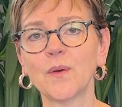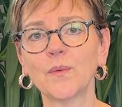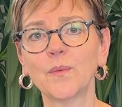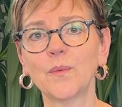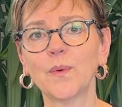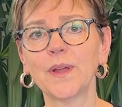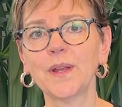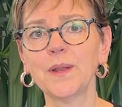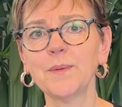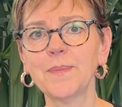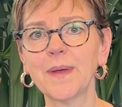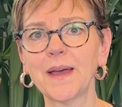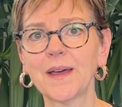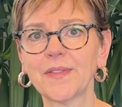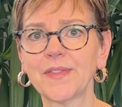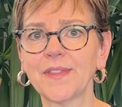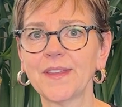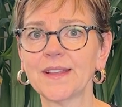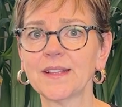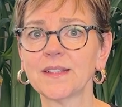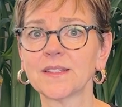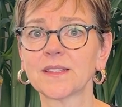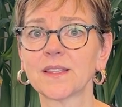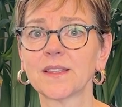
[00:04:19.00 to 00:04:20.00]
What about
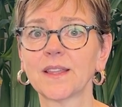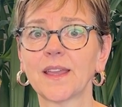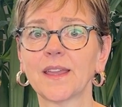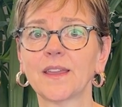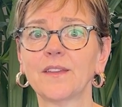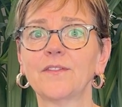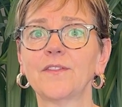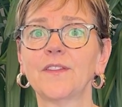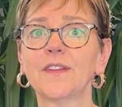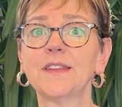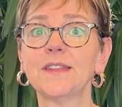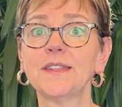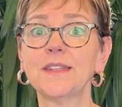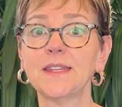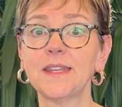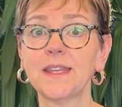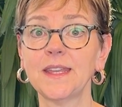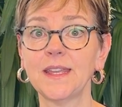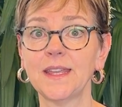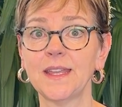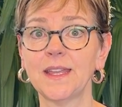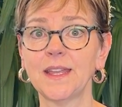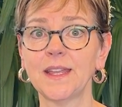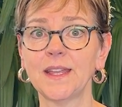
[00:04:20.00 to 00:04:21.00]
things like
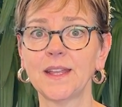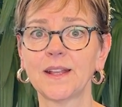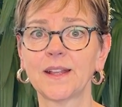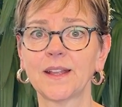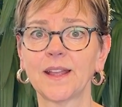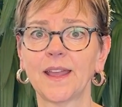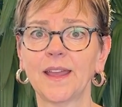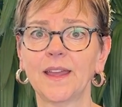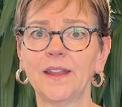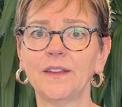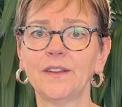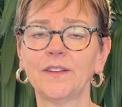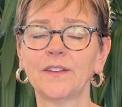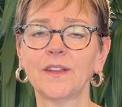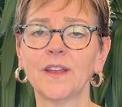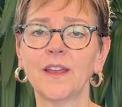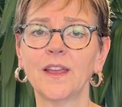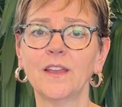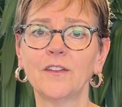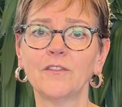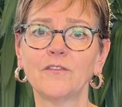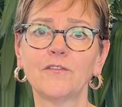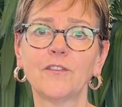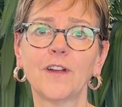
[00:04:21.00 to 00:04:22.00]
fatigue and
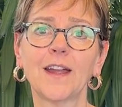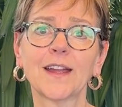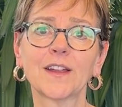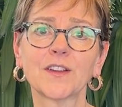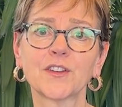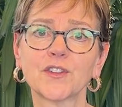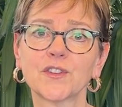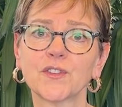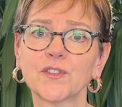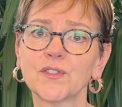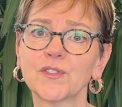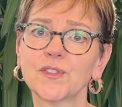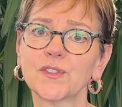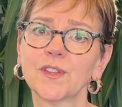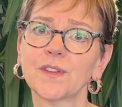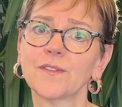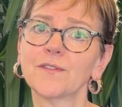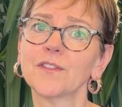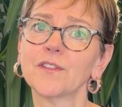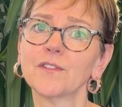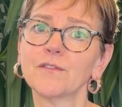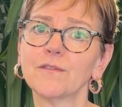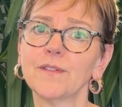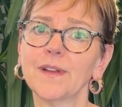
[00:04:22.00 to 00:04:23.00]
fractures
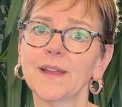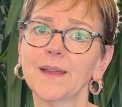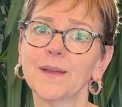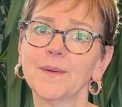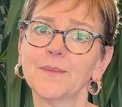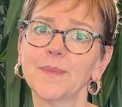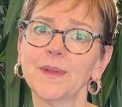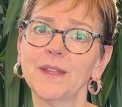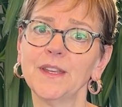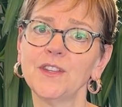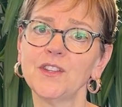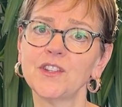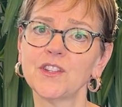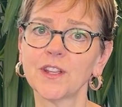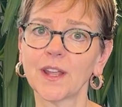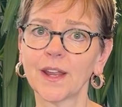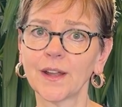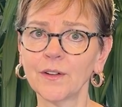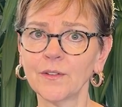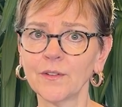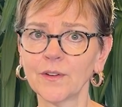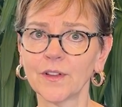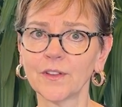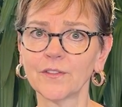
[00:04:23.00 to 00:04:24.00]
of the rib? In
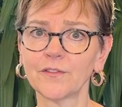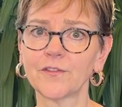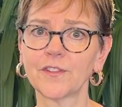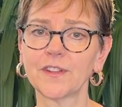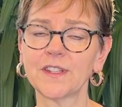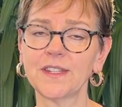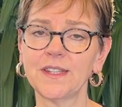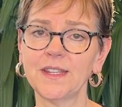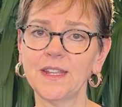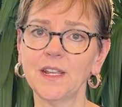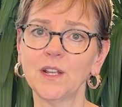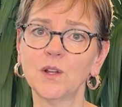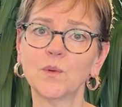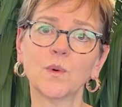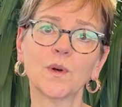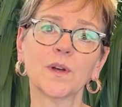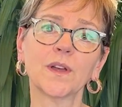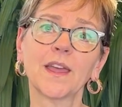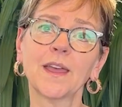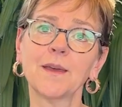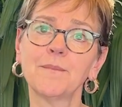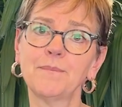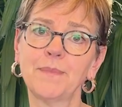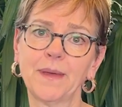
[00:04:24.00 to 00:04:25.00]
general, fatigue will
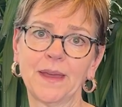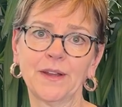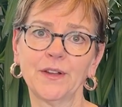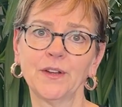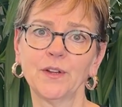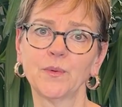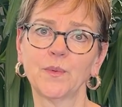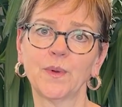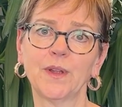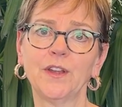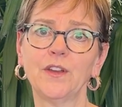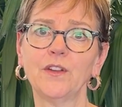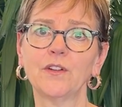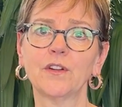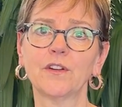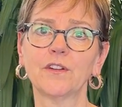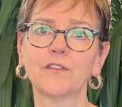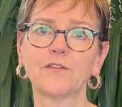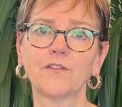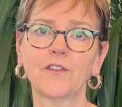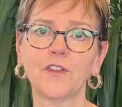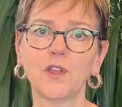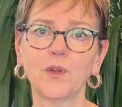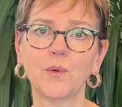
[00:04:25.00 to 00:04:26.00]
get better when you're a
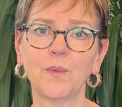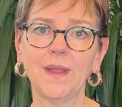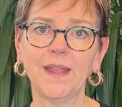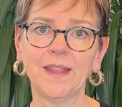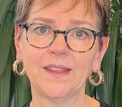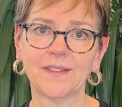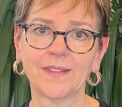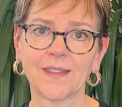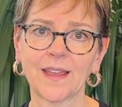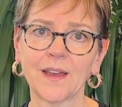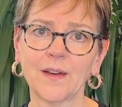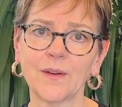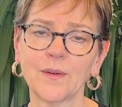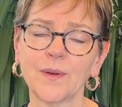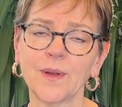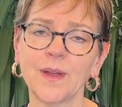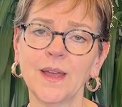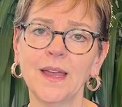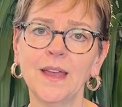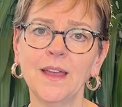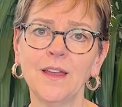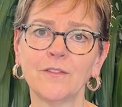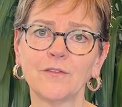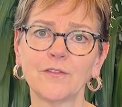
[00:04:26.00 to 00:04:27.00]
few weeks out
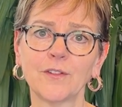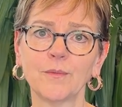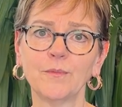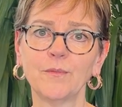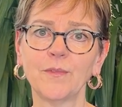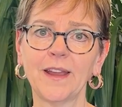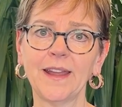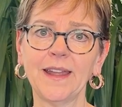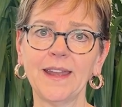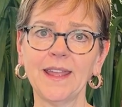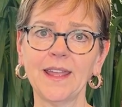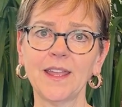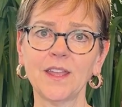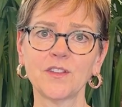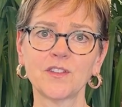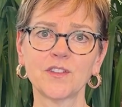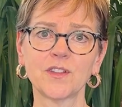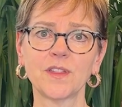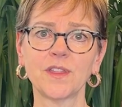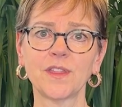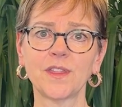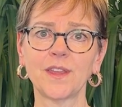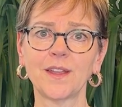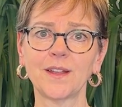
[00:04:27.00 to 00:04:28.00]
from
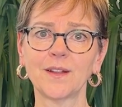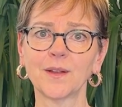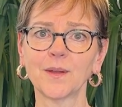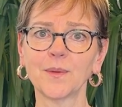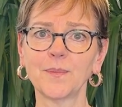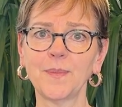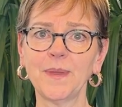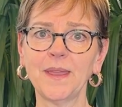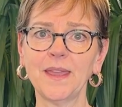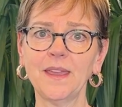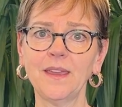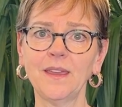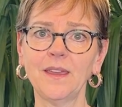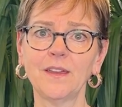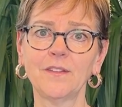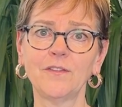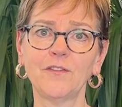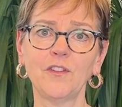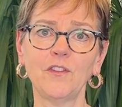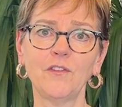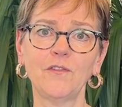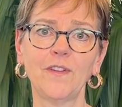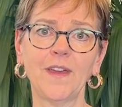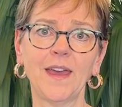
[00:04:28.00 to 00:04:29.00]
radiation therapy.
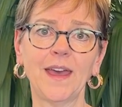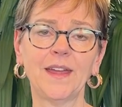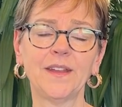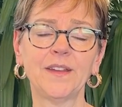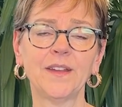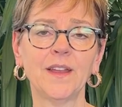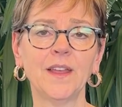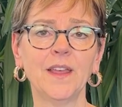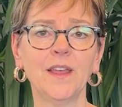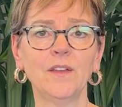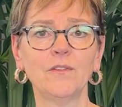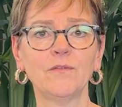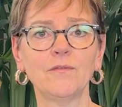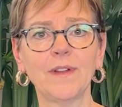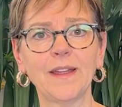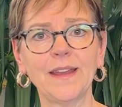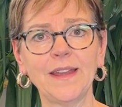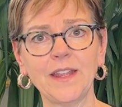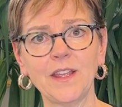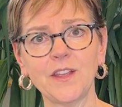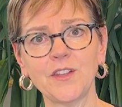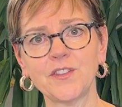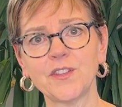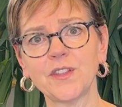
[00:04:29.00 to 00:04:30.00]
If you've had
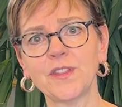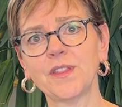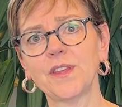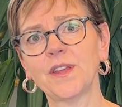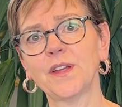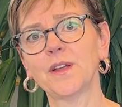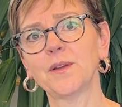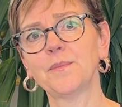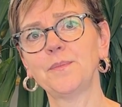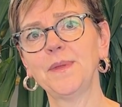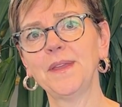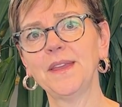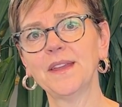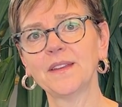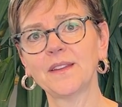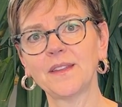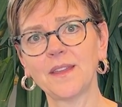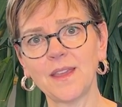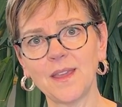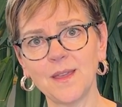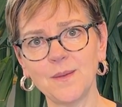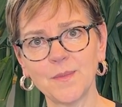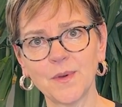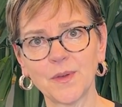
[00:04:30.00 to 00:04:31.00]
radiation therapy and
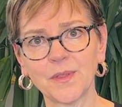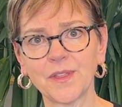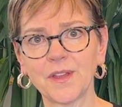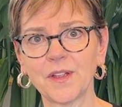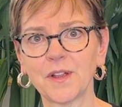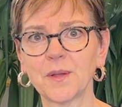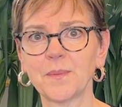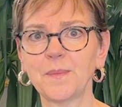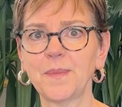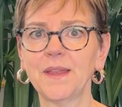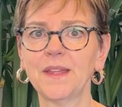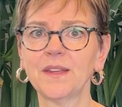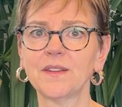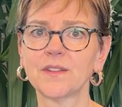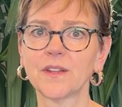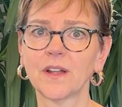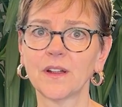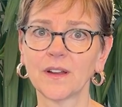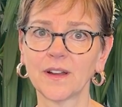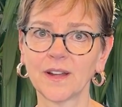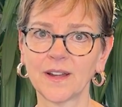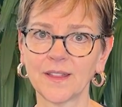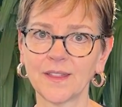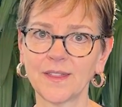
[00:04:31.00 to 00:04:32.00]
chemotherapy and
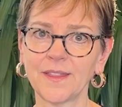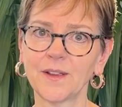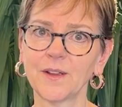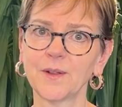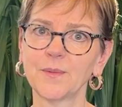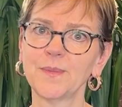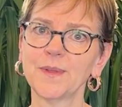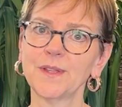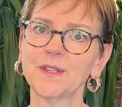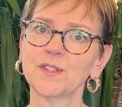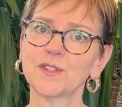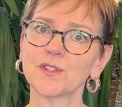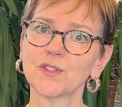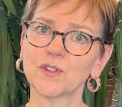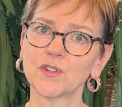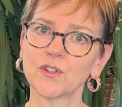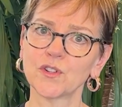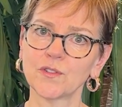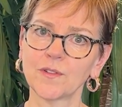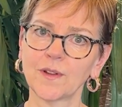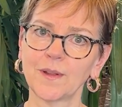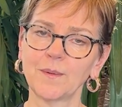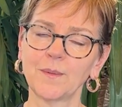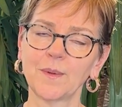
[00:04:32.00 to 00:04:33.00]
targeted therapy and
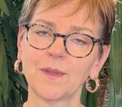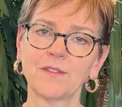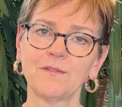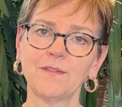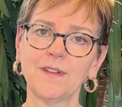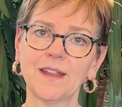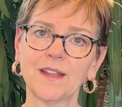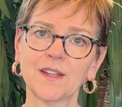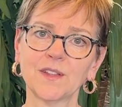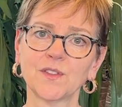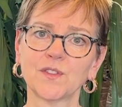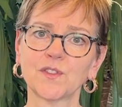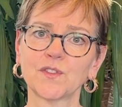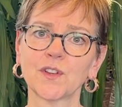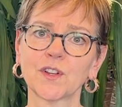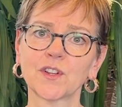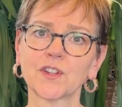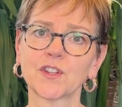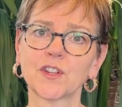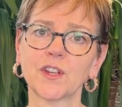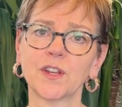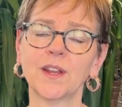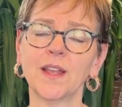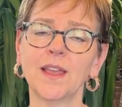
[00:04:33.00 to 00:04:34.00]
surgery with
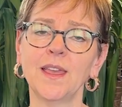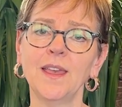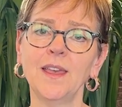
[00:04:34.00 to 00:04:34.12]
reconstruction,